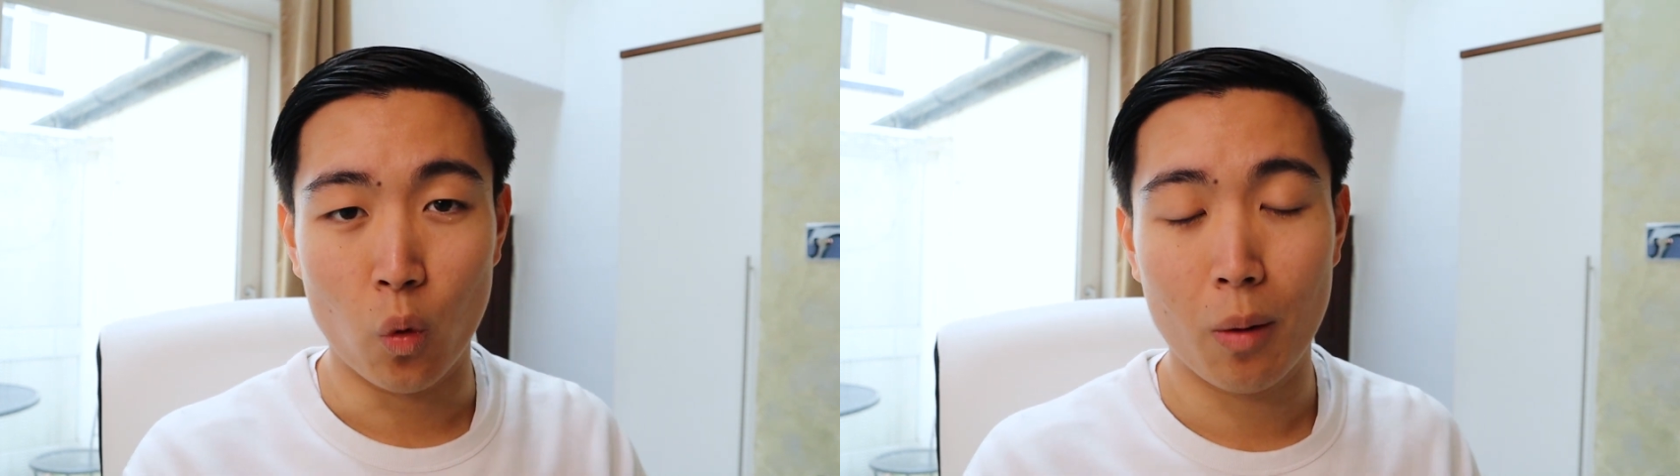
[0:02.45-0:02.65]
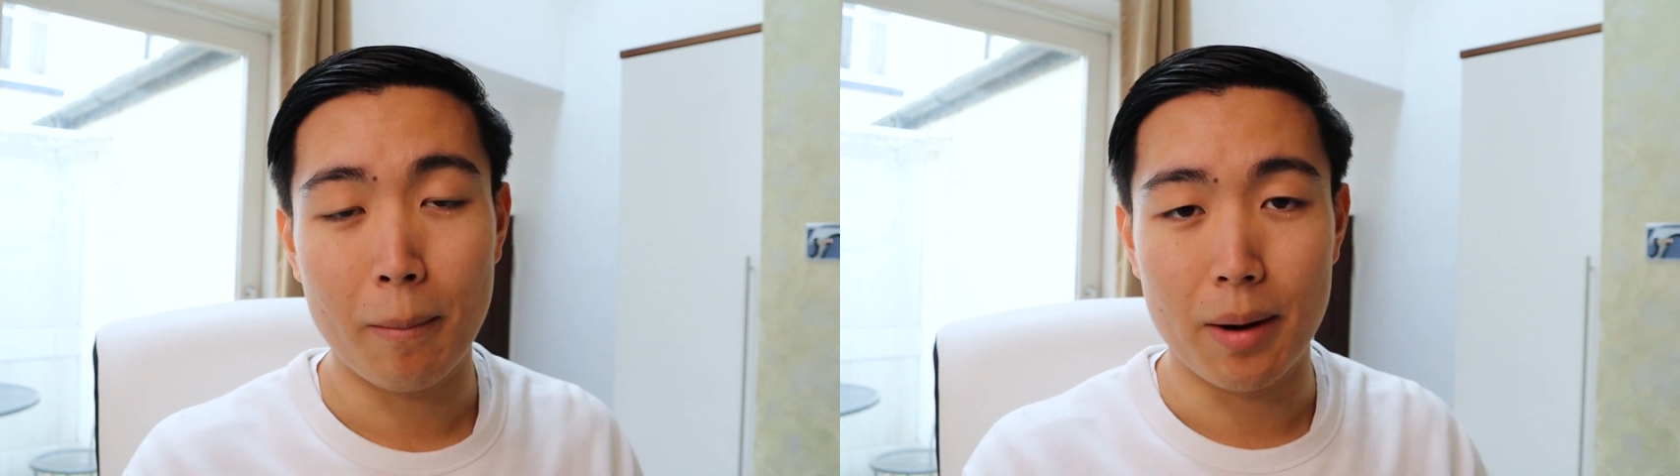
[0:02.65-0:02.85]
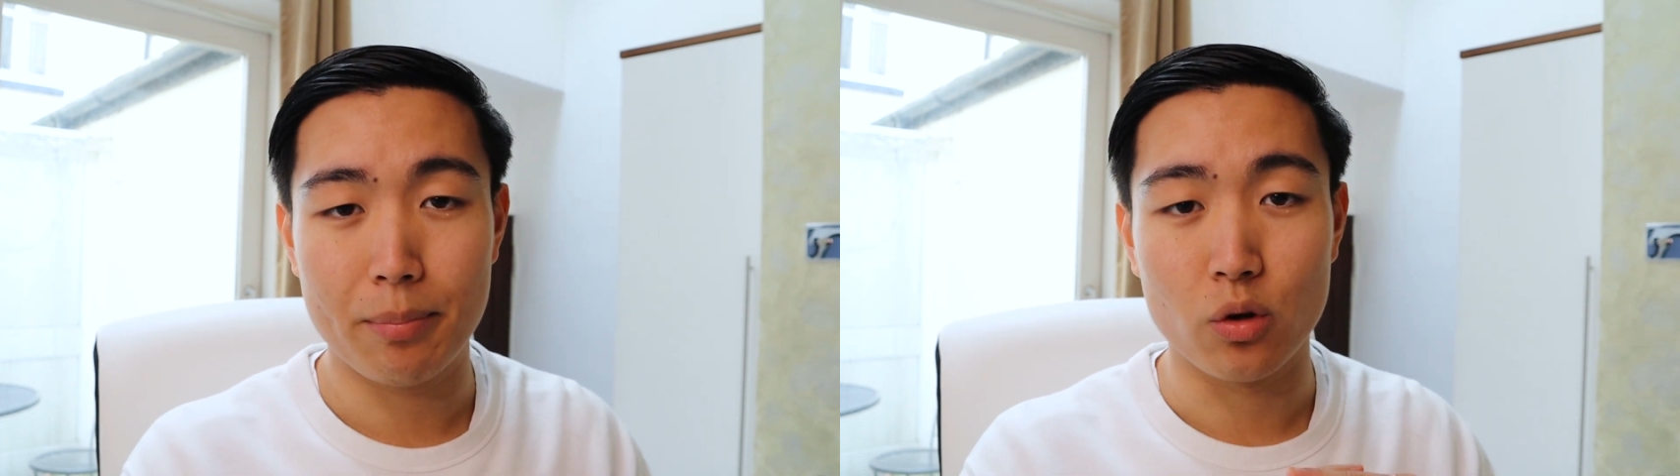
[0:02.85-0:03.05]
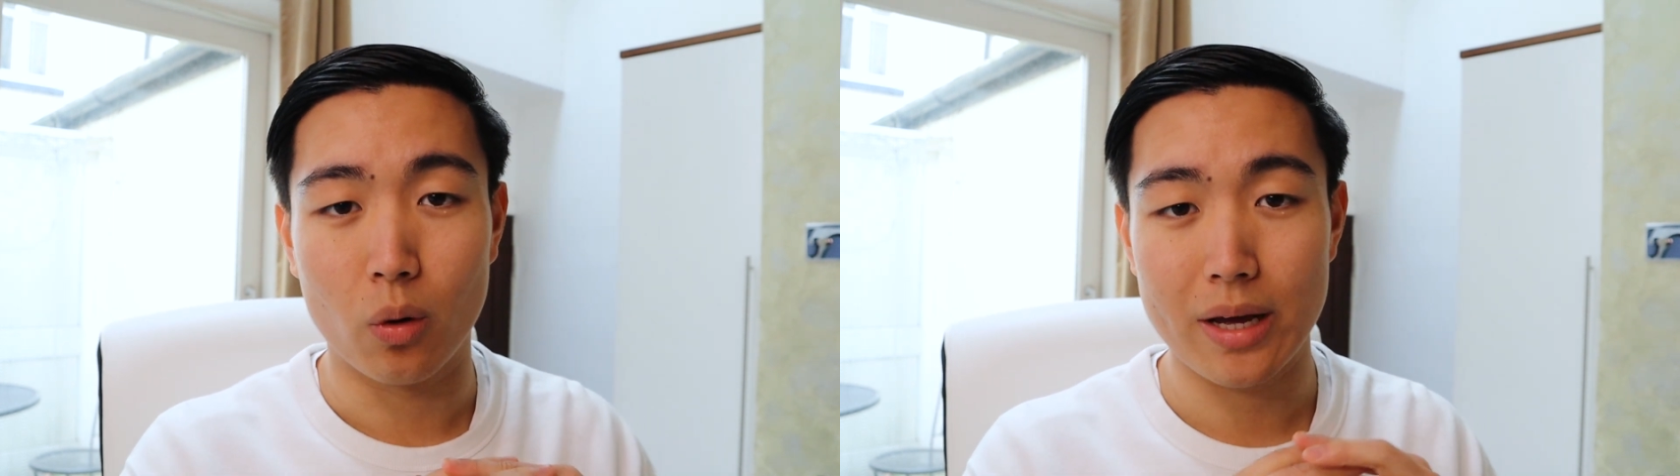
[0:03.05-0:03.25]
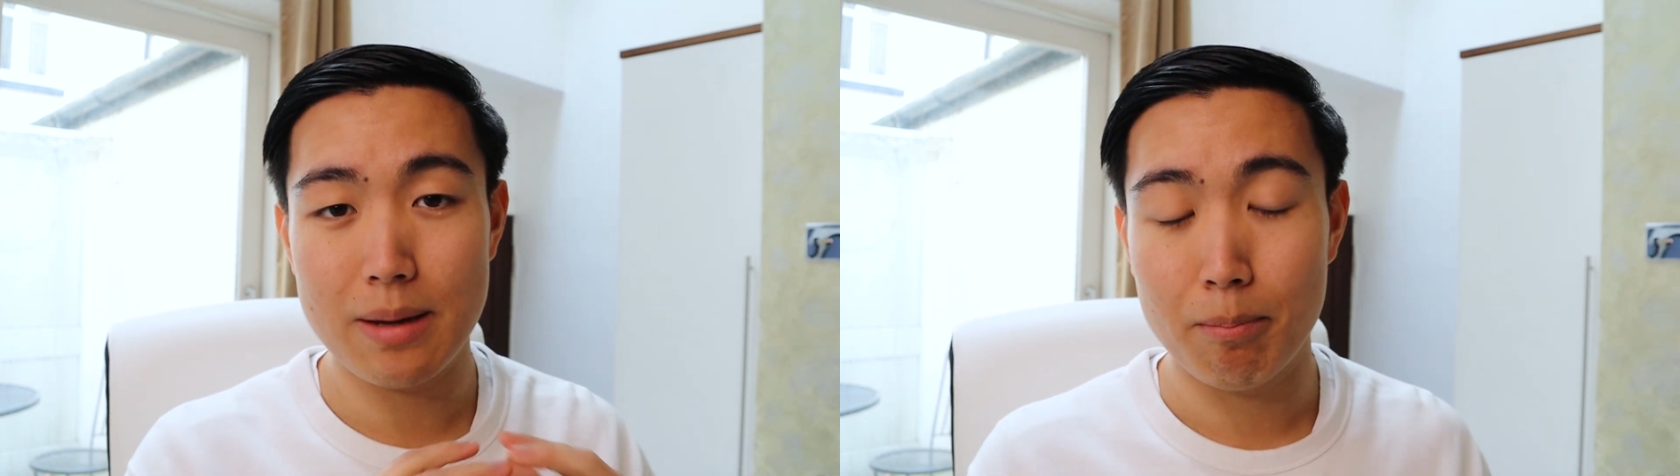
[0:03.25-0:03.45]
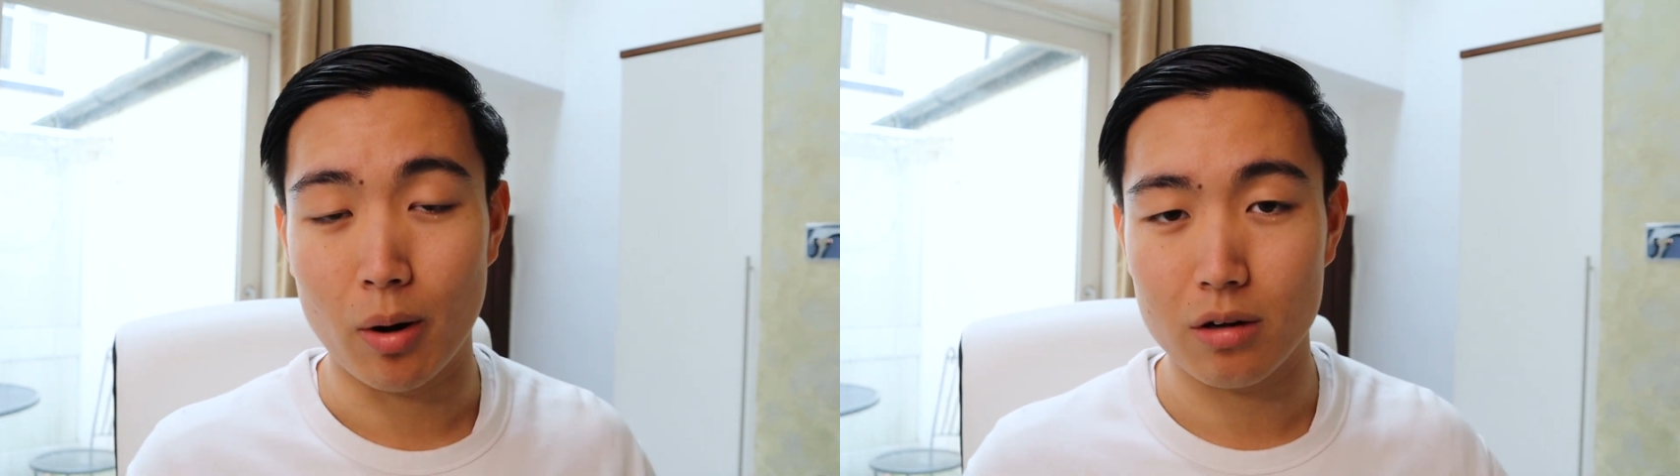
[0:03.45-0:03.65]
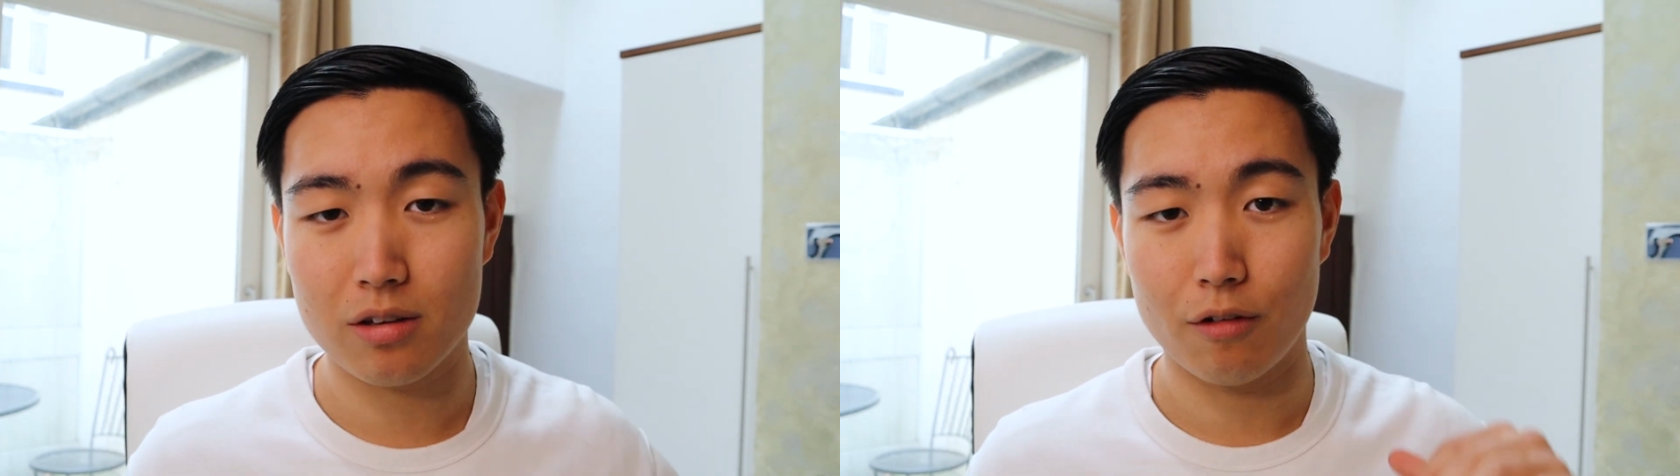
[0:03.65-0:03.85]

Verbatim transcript: warm up your inbox